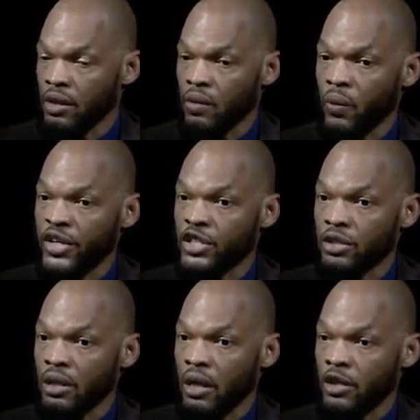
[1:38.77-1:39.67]

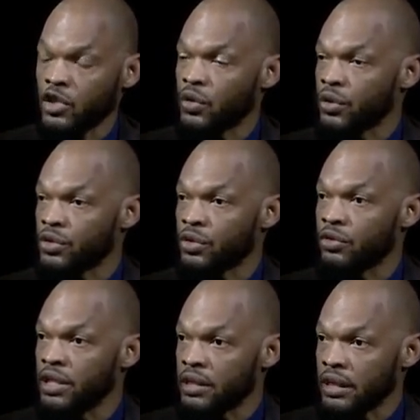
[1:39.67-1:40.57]
which assures
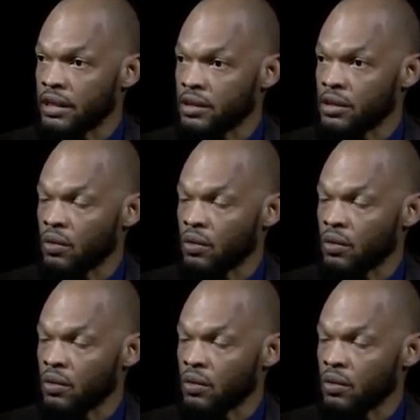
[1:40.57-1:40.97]
three things.